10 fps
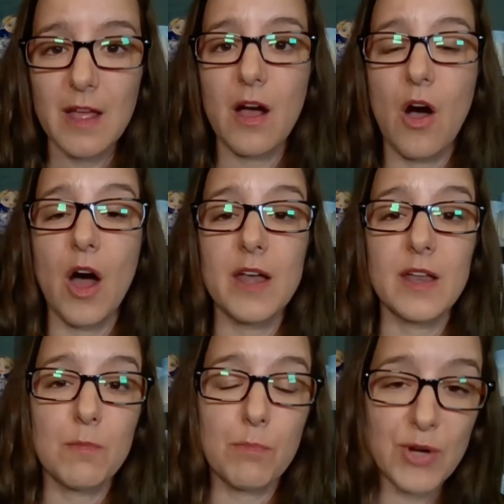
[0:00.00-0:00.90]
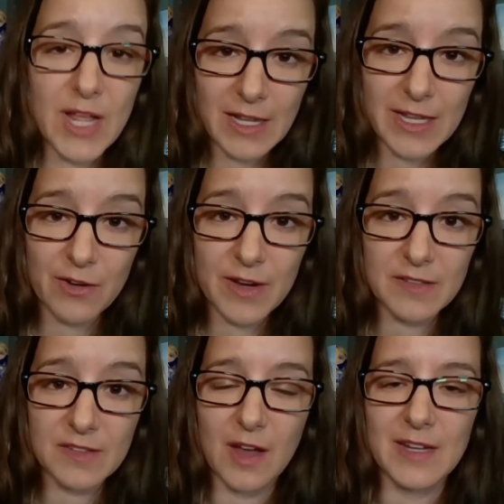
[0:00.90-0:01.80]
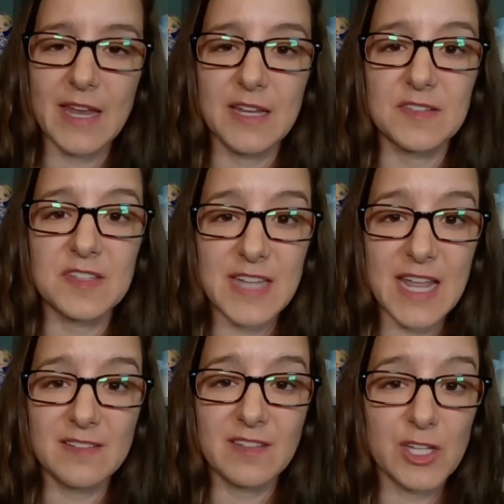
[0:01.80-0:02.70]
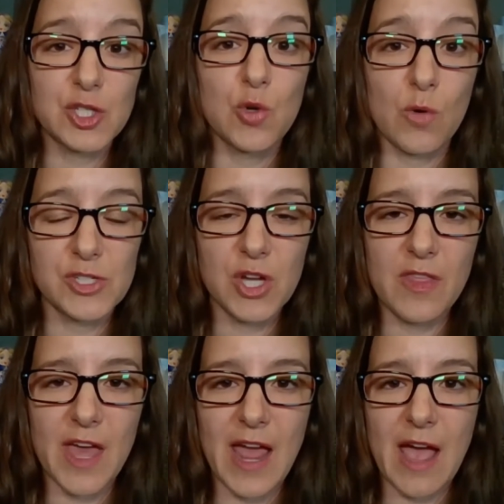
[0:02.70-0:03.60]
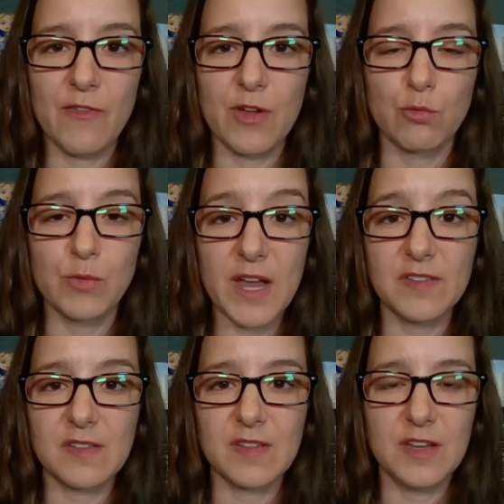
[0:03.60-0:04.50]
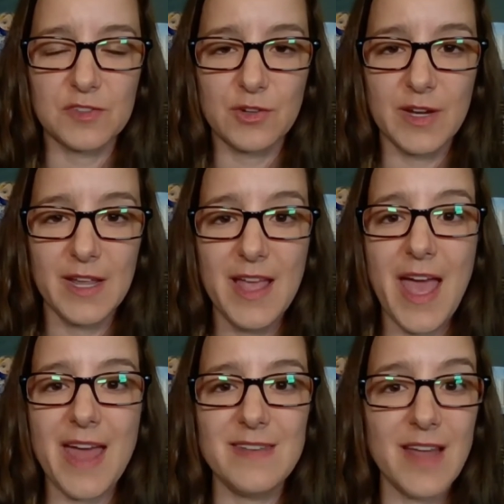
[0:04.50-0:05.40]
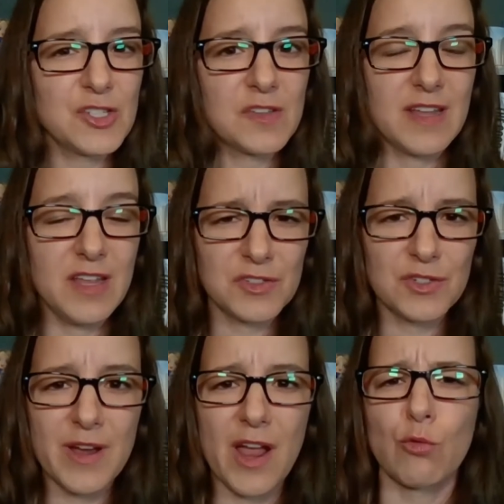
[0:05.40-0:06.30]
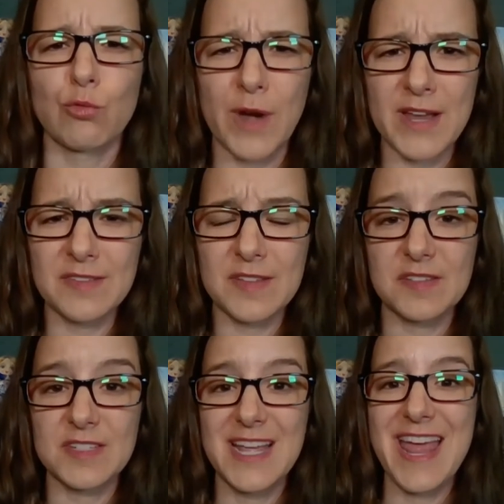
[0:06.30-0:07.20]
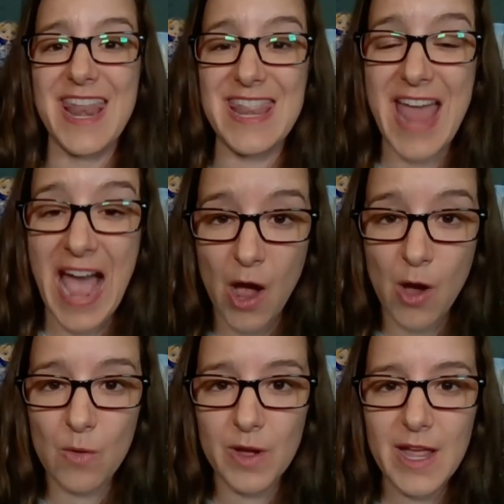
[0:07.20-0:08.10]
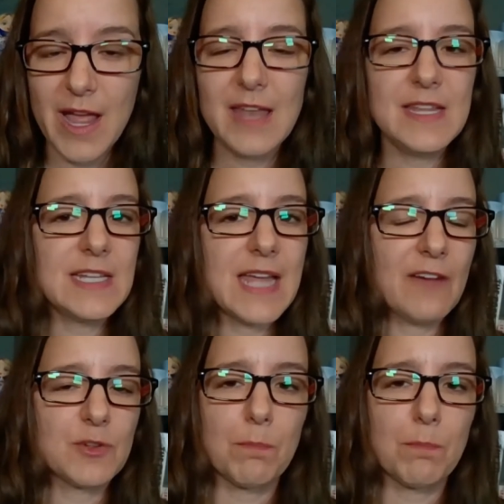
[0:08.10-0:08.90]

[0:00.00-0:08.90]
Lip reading: on preclearance, on getting states like Georgia that have a racist history, and not just a history, a racist now, need to have to